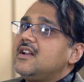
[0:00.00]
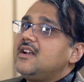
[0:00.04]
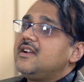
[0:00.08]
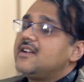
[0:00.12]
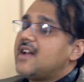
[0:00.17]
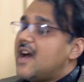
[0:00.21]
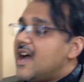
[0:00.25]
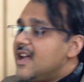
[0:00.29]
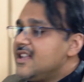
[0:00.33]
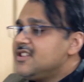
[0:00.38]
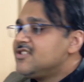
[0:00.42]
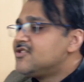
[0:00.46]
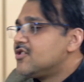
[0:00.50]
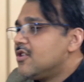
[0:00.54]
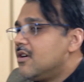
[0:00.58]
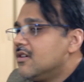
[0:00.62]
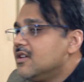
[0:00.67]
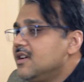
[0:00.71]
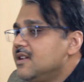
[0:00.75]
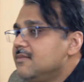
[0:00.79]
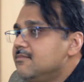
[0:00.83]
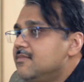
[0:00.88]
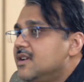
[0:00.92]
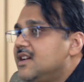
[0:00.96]
talent. I
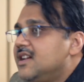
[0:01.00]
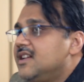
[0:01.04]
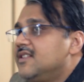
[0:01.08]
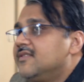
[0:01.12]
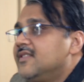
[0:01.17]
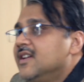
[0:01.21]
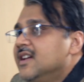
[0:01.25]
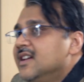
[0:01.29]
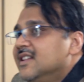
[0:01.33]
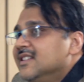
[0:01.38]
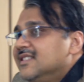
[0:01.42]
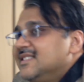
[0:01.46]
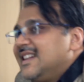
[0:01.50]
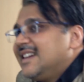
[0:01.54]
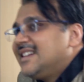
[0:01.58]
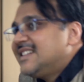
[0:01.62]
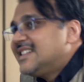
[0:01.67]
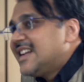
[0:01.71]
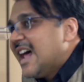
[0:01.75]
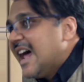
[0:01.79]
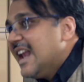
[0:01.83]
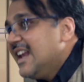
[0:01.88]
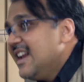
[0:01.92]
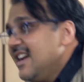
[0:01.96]
strongly believe
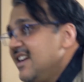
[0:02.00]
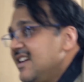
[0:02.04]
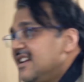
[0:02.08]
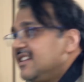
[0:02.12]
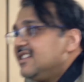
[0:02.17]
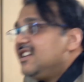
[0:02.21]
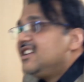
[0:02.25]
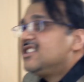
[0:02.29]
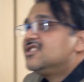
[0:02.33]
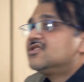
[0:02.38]
that talent